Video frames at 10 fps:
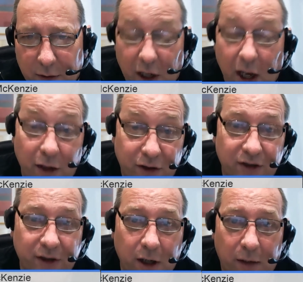the
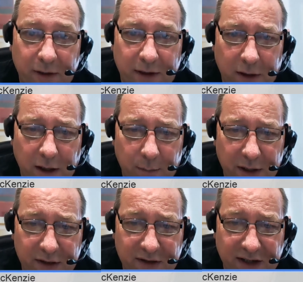largest car rental
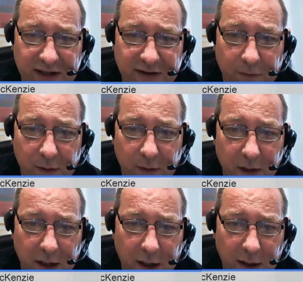companies, 6 of them